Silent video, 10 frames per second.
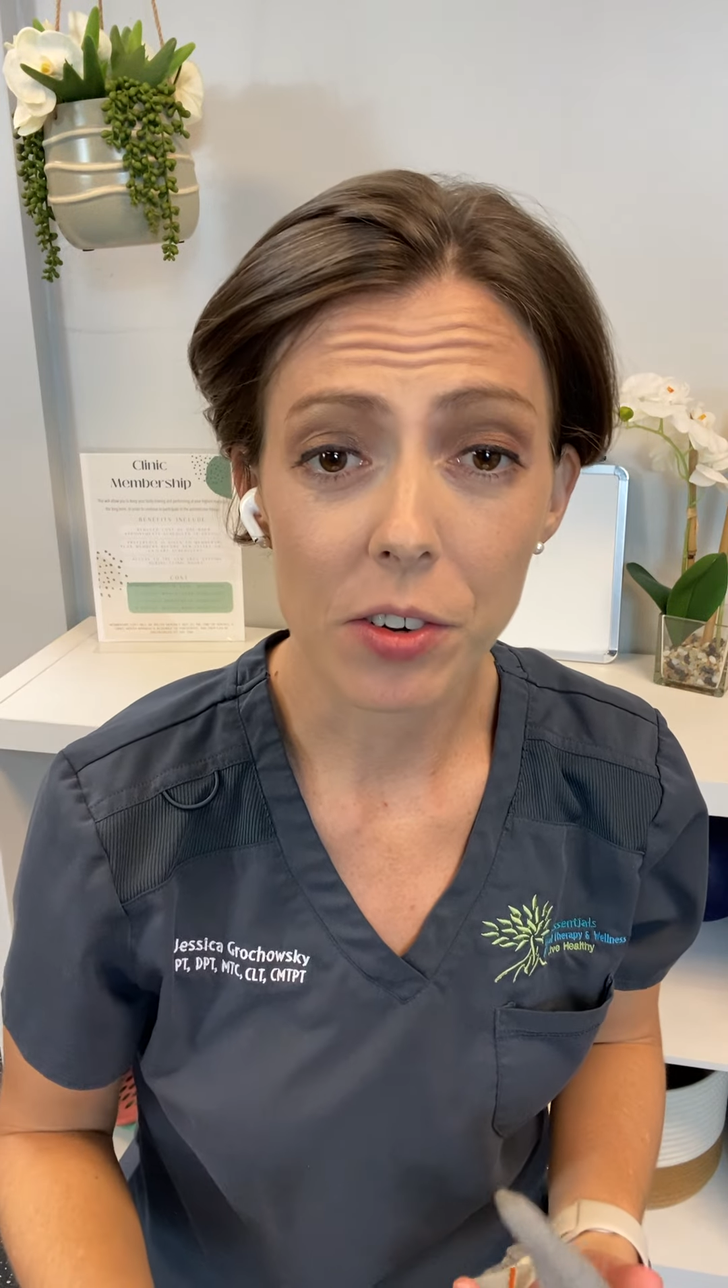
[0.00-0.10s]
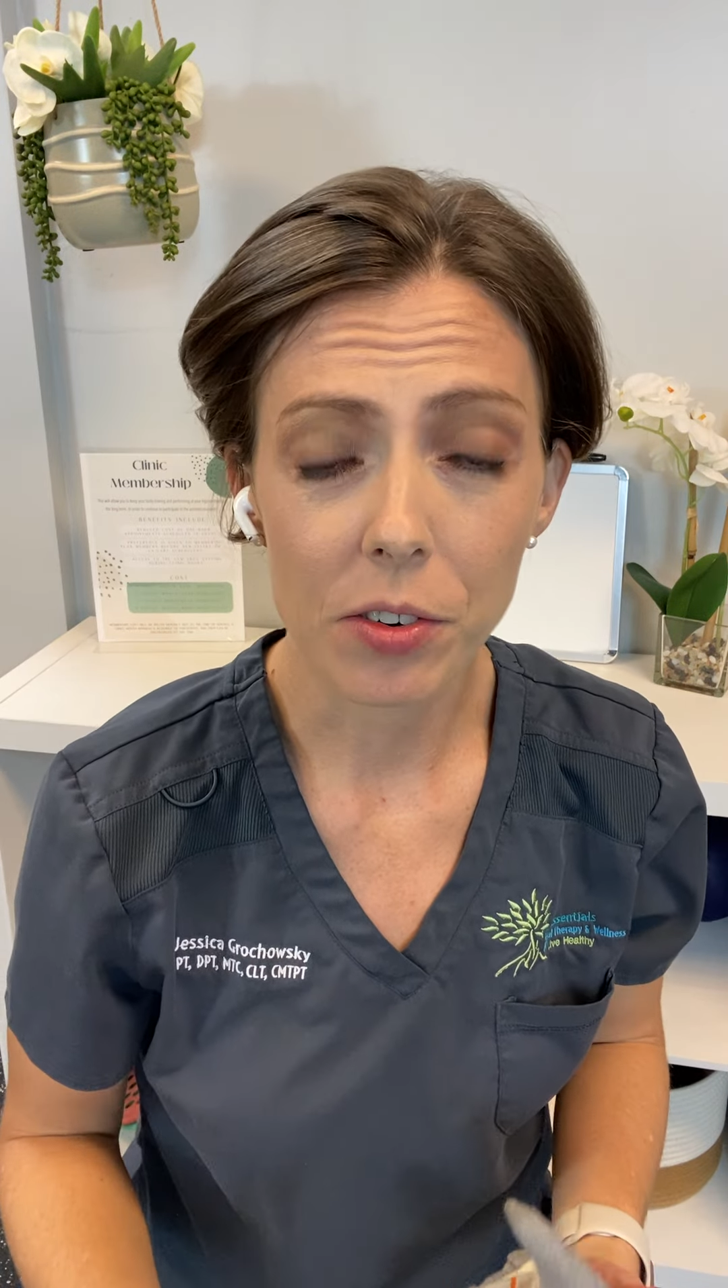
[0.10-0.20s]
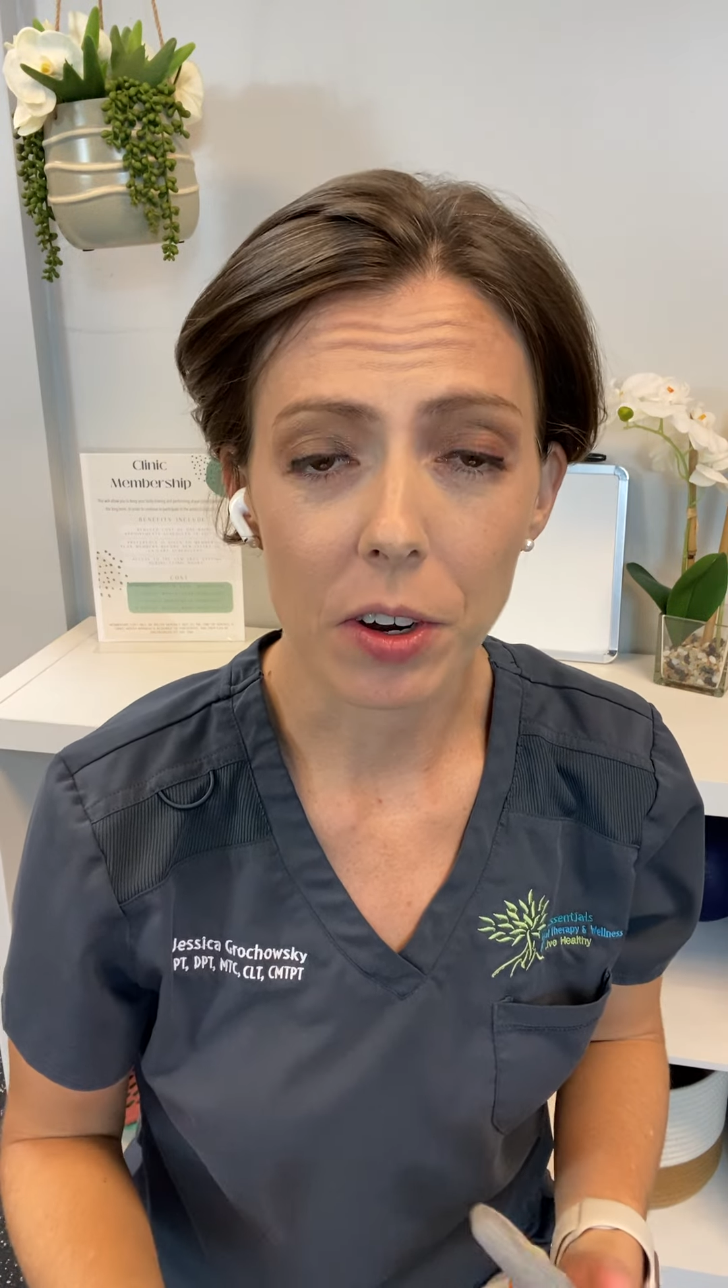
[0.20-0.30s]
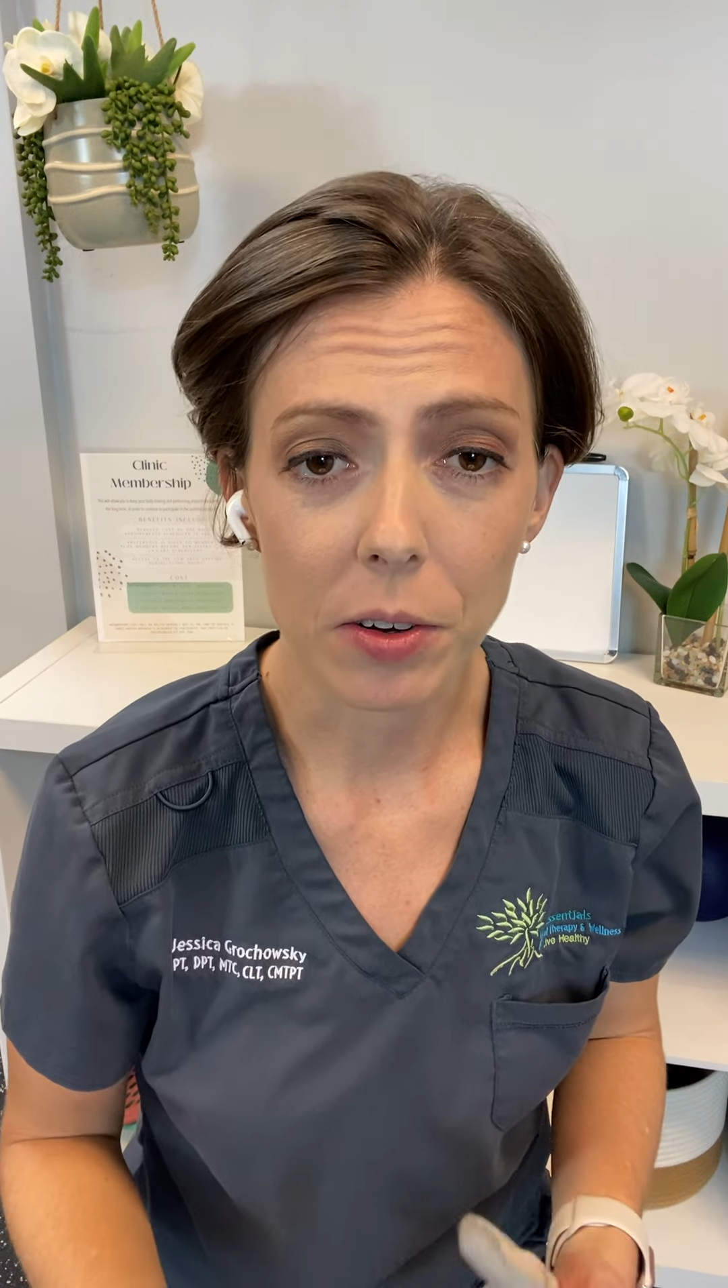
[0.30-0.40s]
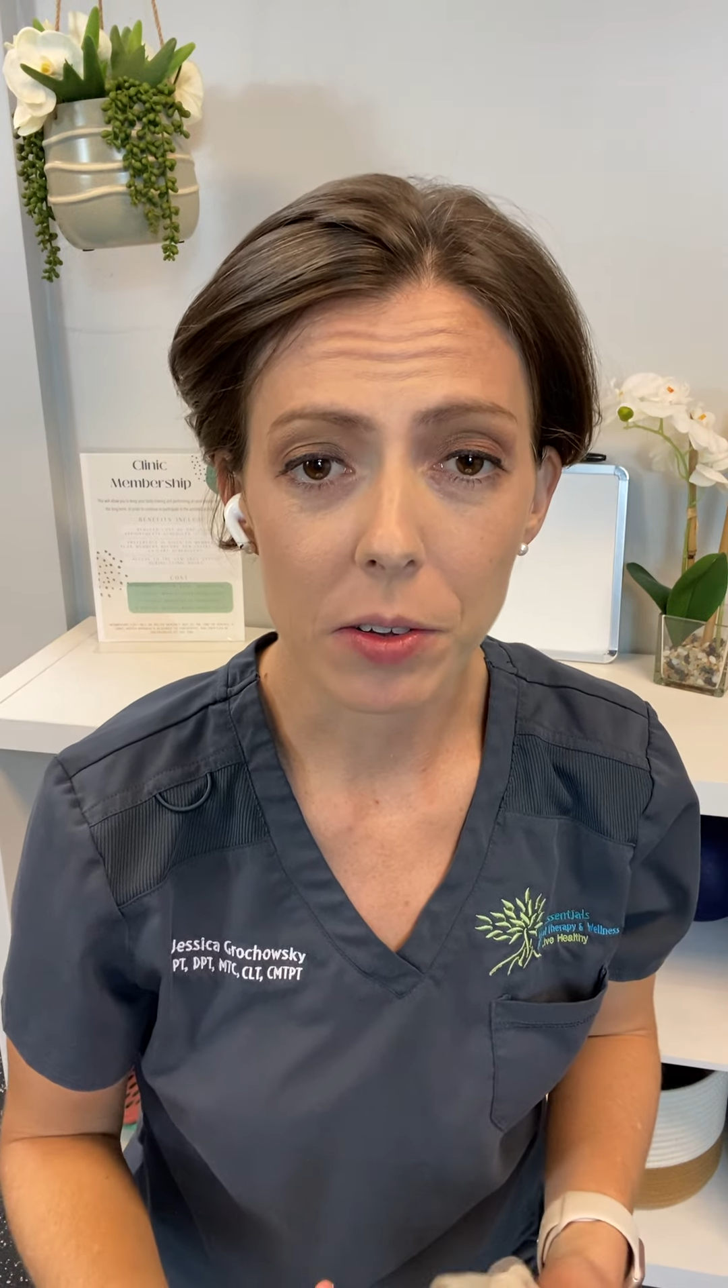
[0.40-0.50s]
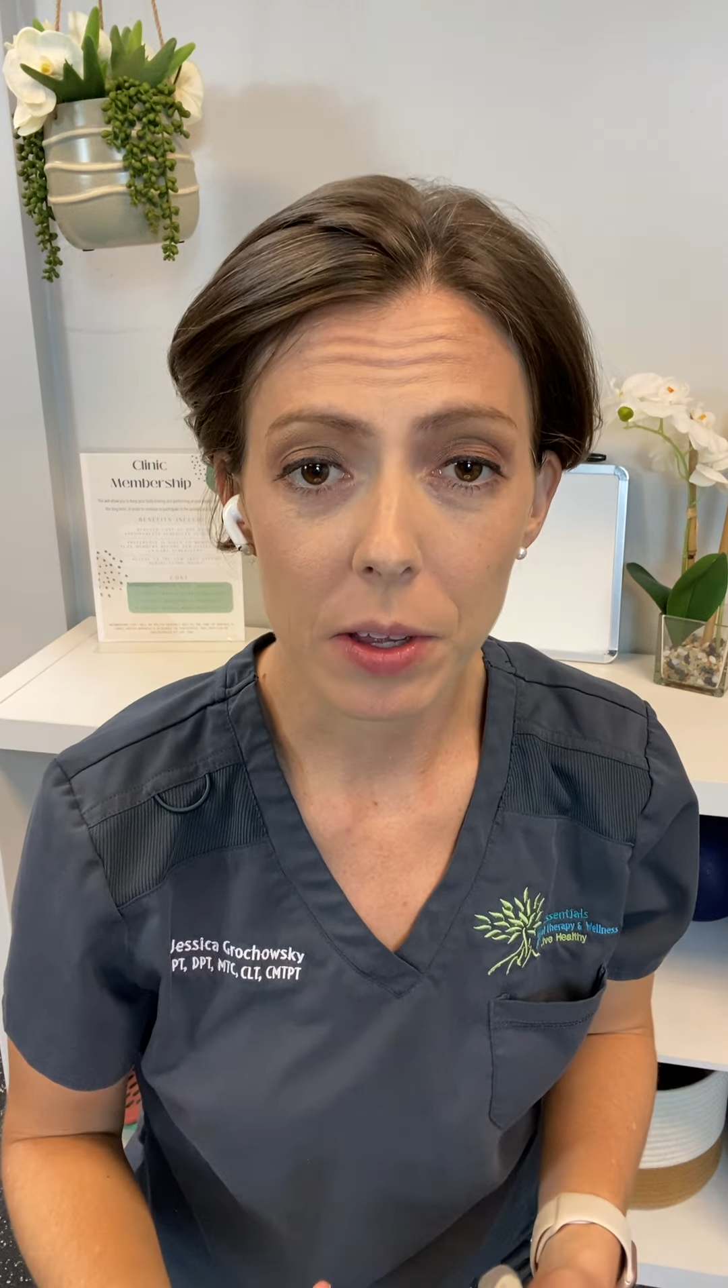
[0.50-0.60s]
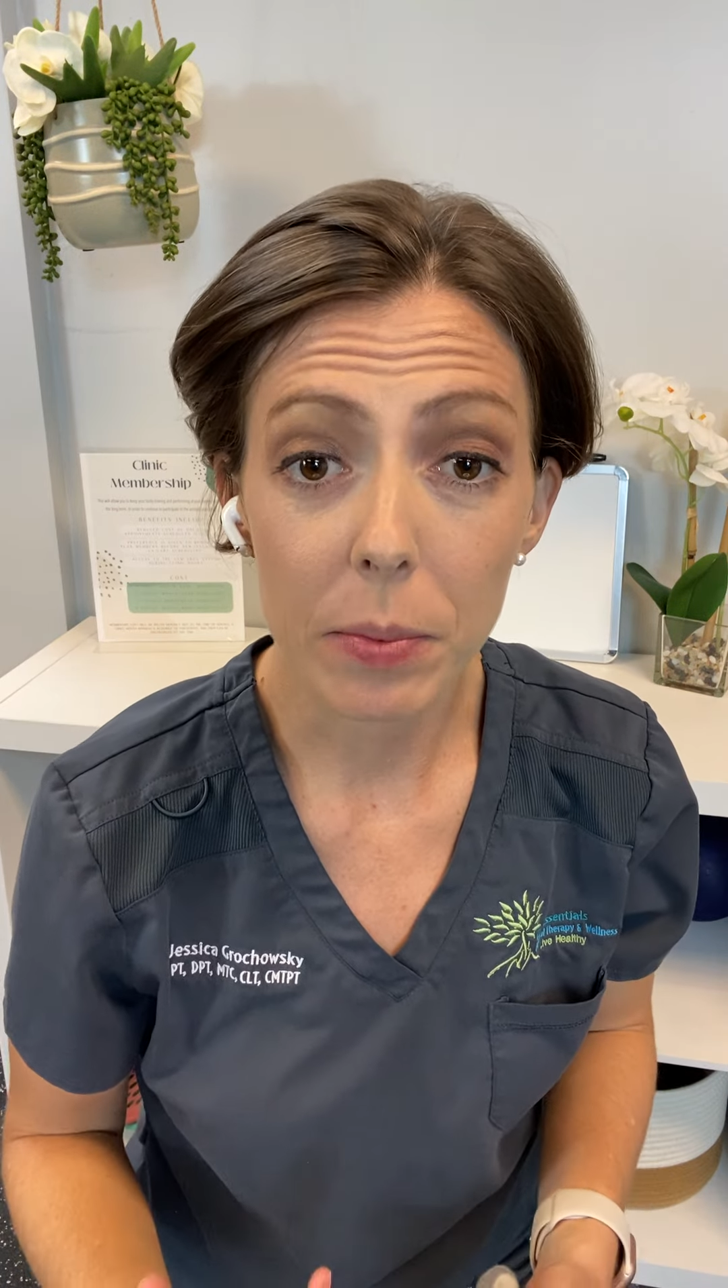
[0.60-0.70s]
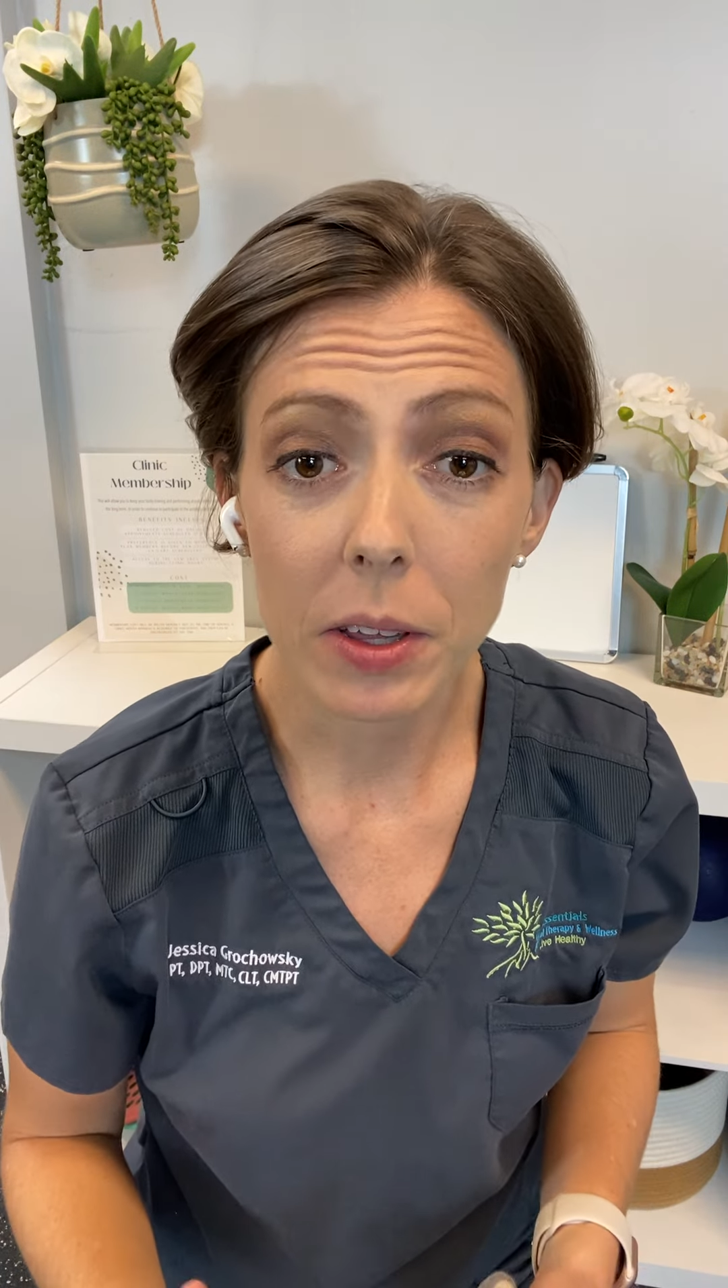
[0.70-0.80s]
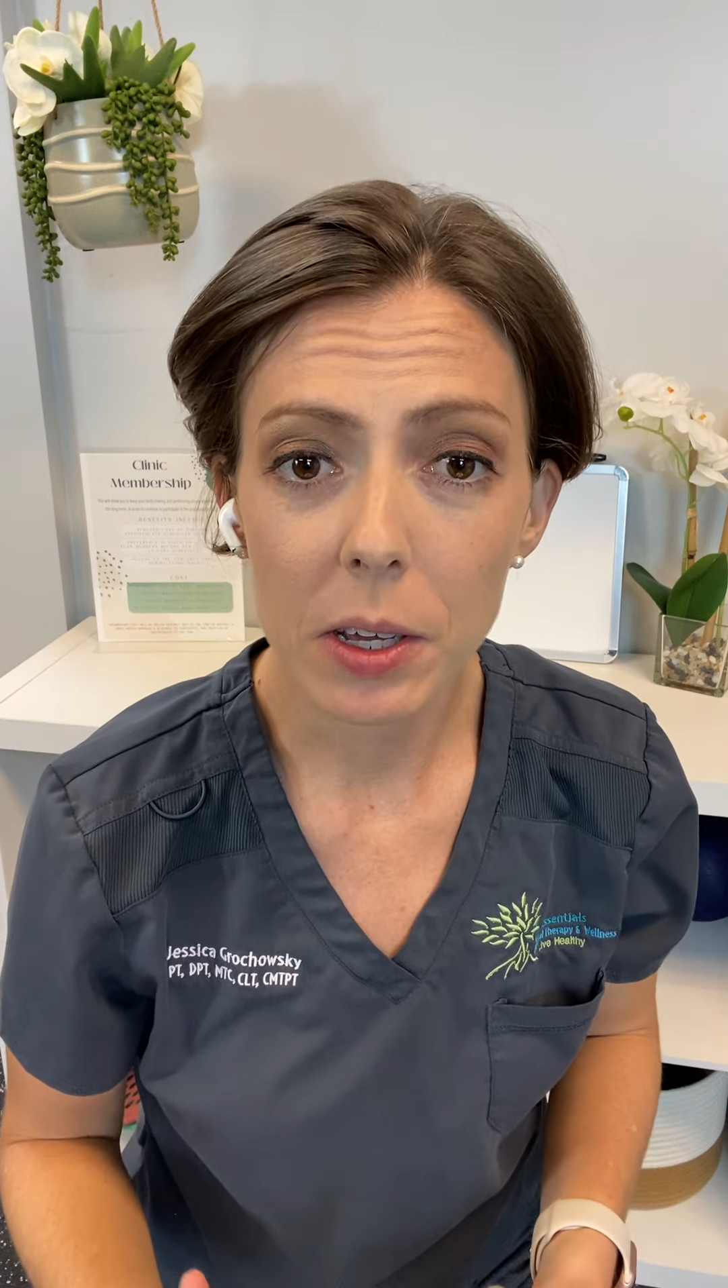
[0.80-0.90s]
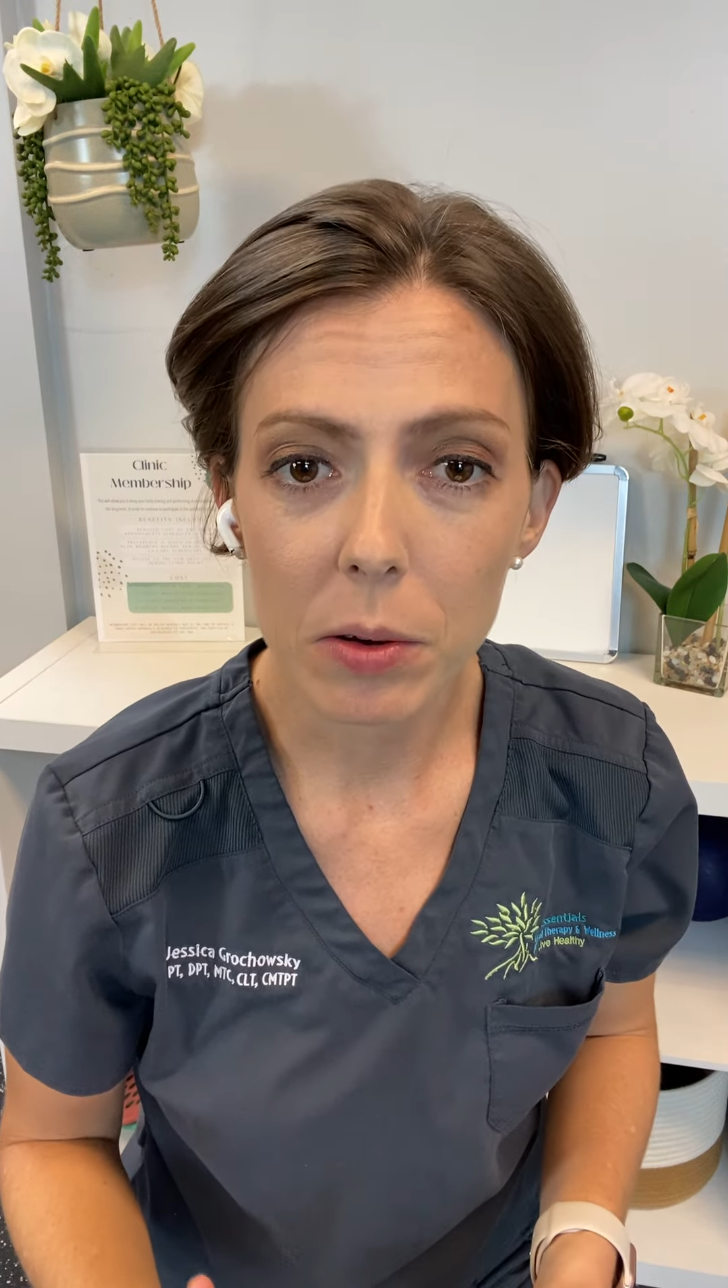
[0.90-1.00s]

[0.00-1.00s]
struggle typically